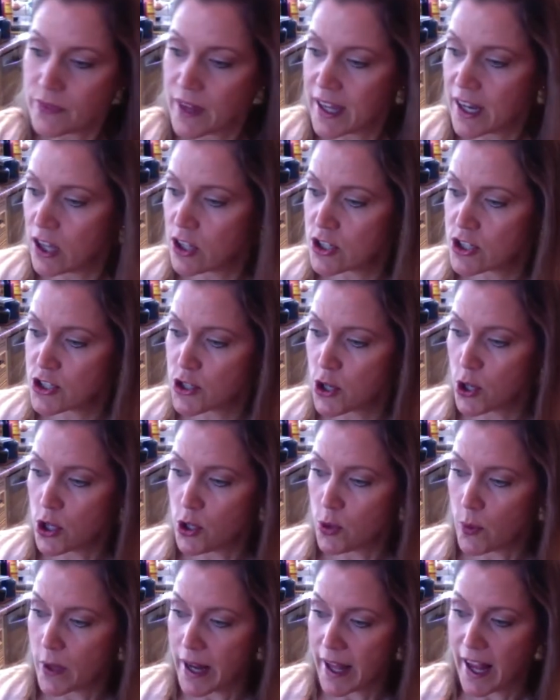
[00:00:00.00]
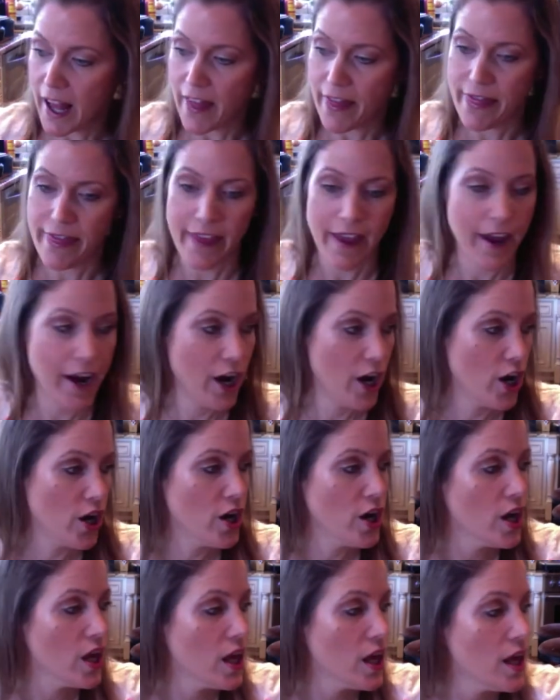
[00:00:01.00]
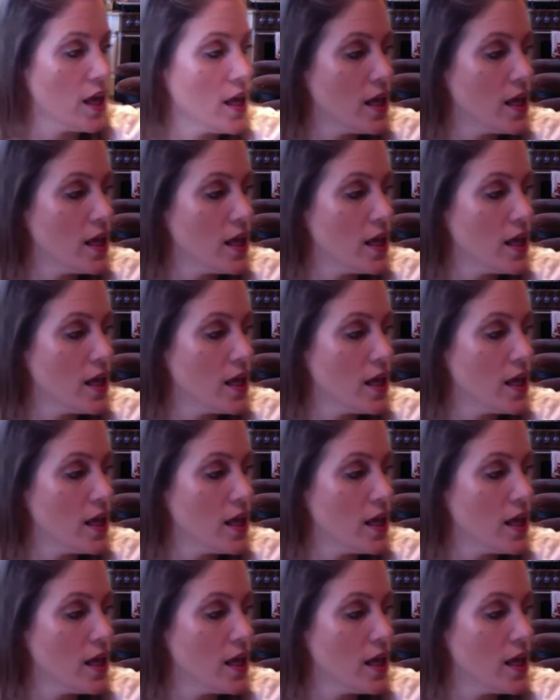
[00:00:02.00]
and I'll show you what I got there.